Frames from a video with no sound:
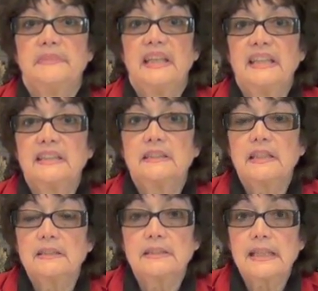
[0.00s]
in
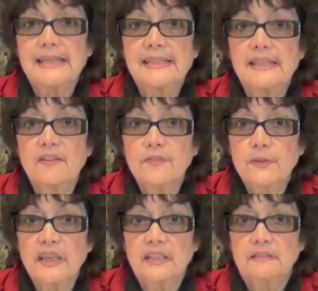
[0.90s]
less
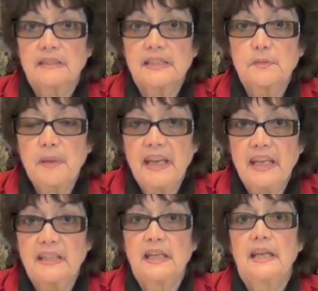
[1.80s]
suffering, less
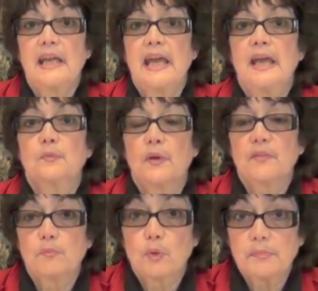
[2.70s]
pain, and
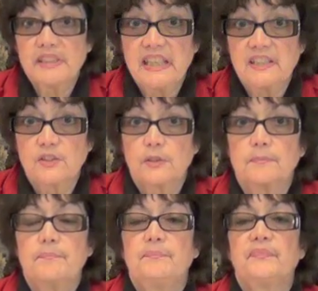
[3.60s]
with more potential.
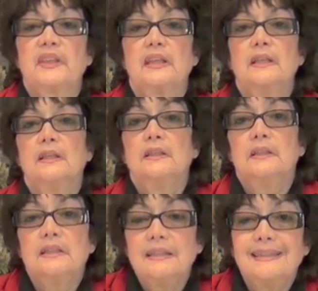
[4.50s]

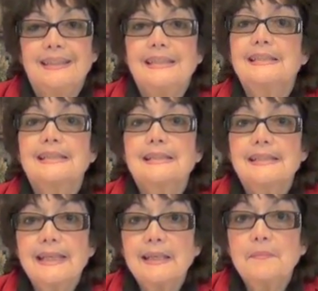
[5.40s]
It's the
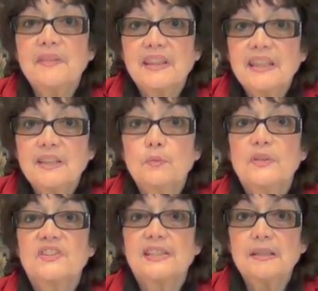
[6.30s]
same thing
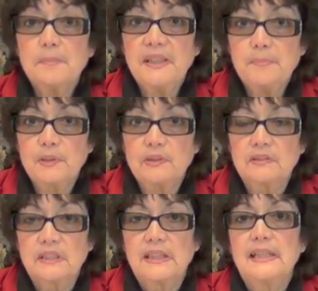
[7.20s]
with sick
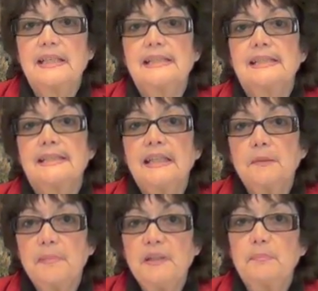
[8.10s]
people.
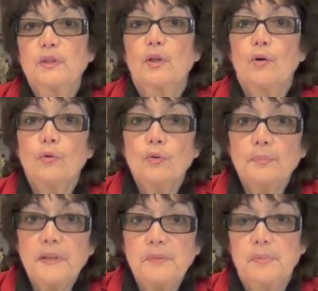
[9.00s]
Sick people,
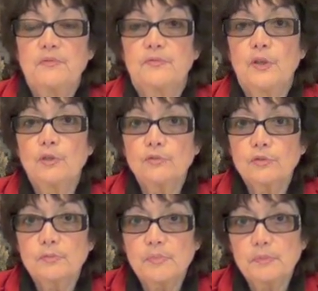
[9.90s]
old people,
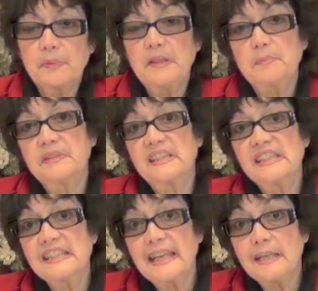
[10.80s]
vulnerable people,
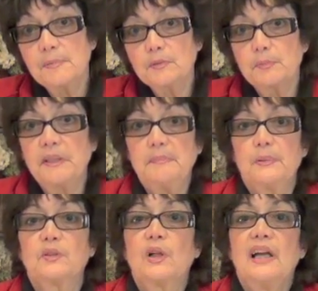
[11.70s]
disabled
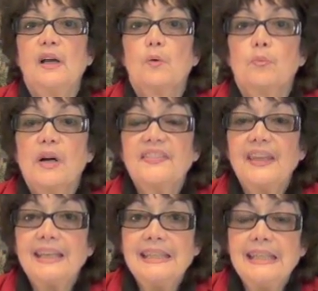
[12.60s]
people. What
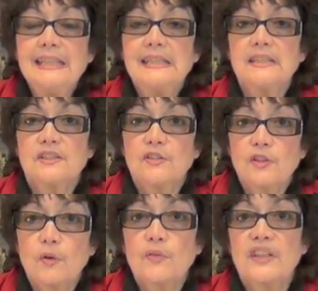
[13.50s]
they need is to
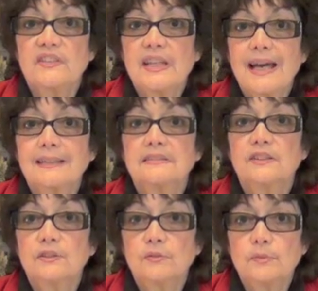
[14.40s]
know they're not
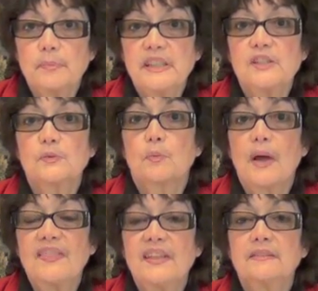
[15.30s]
alone, because
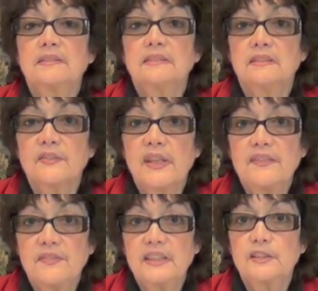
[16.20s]
when they're alone,
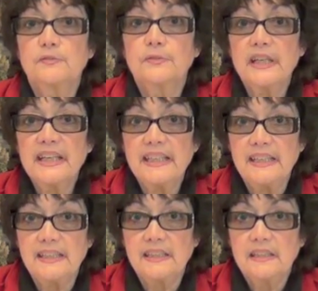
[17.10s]
they feel
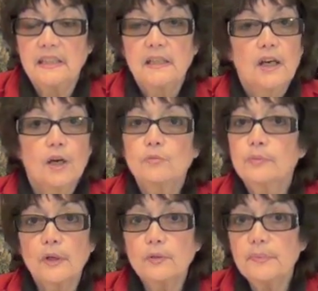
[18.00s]
afraid. A
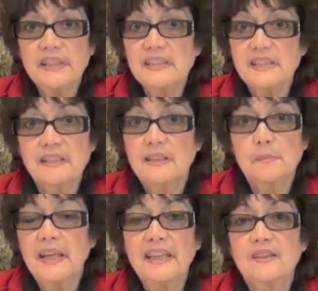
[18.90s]
robot isn't going
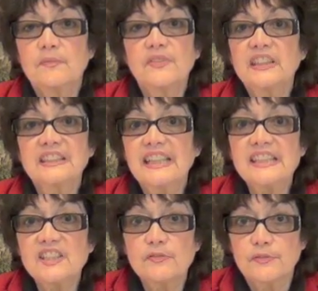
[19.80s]
to make them feel
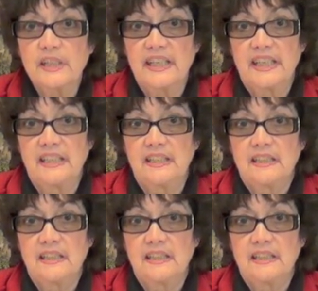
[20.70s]
less afraid.